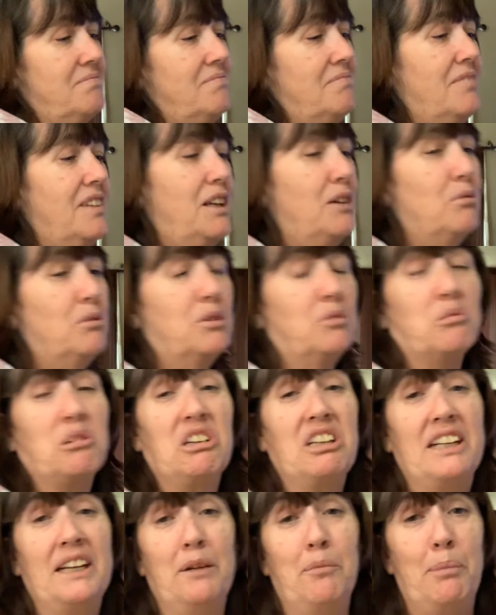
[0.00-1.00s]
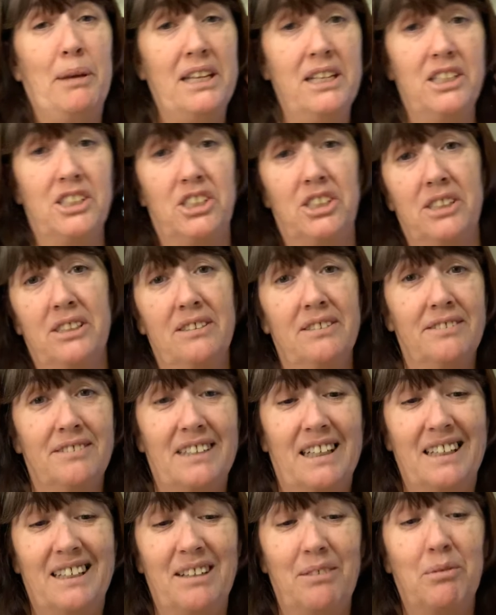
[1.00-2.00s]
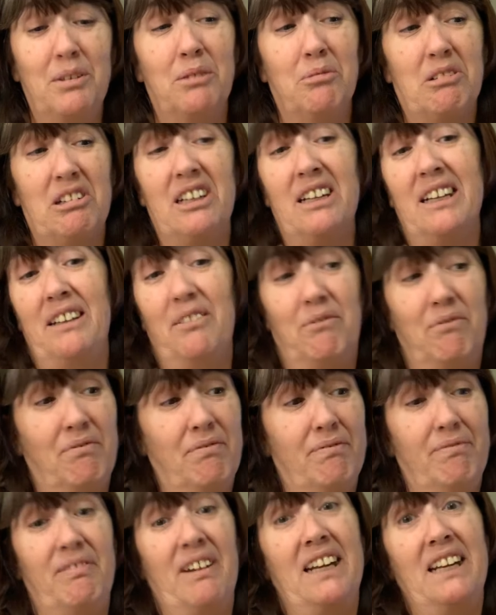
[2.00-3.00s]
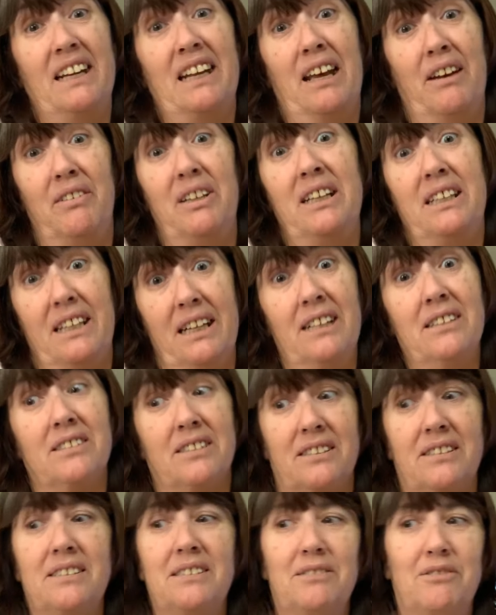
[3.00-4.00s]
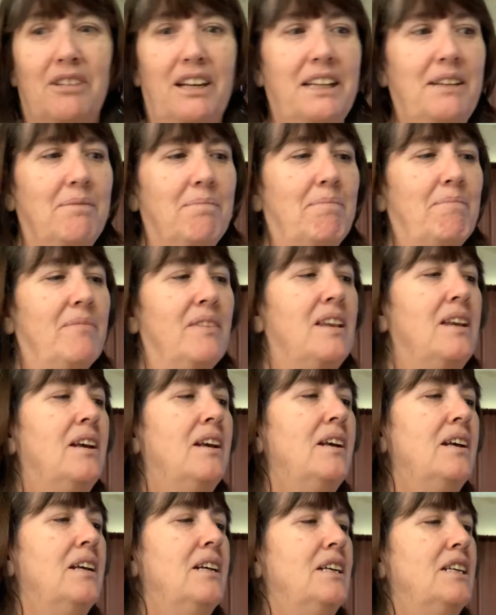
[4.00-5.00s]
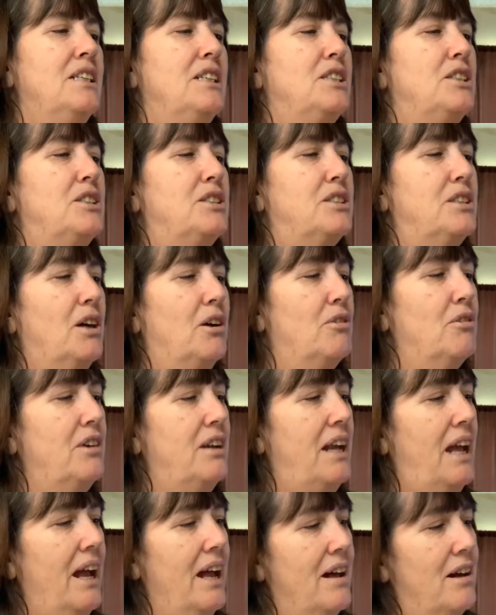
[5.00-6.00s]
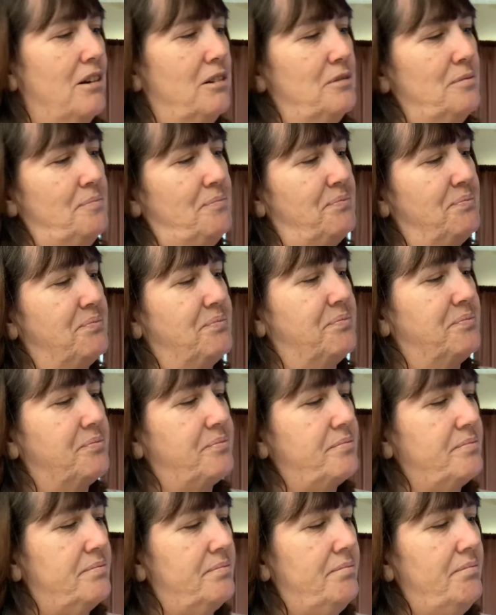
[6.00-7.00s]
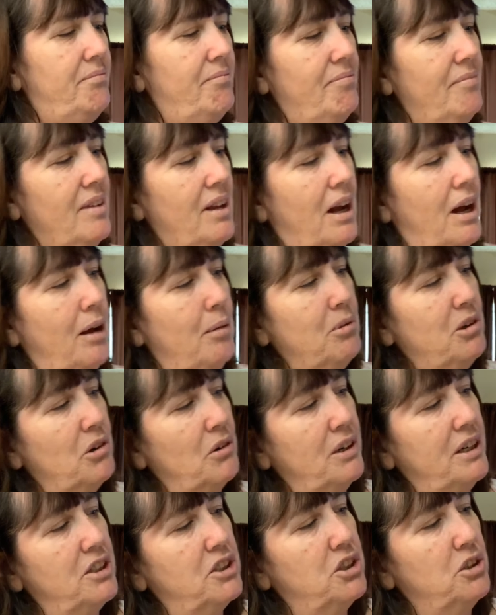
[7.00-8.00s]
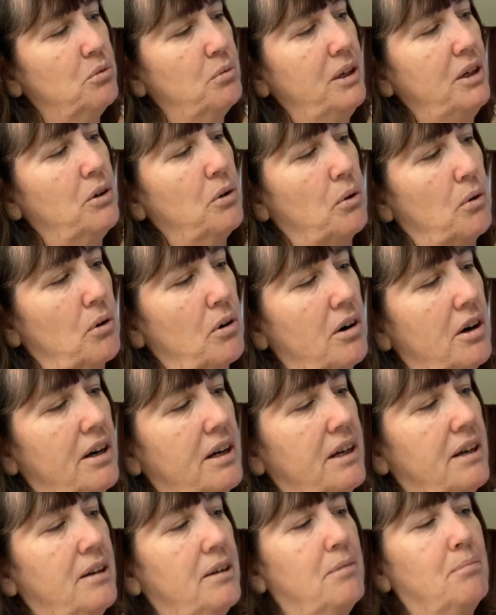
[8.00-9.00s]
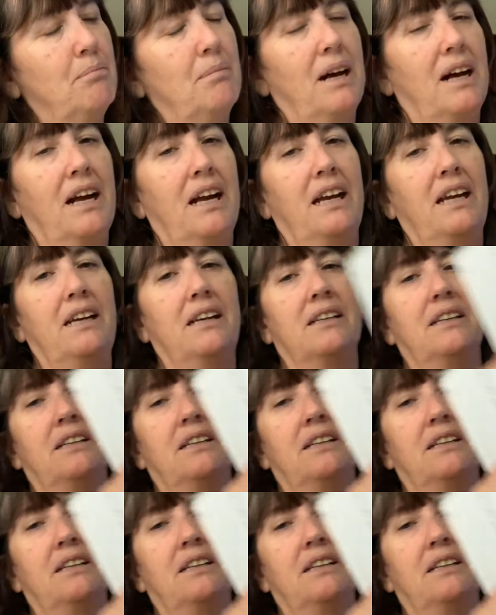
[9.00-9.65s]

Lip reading: it would work in a pinch, like it would work if I didn't have anything else, right? So now I'm going to record my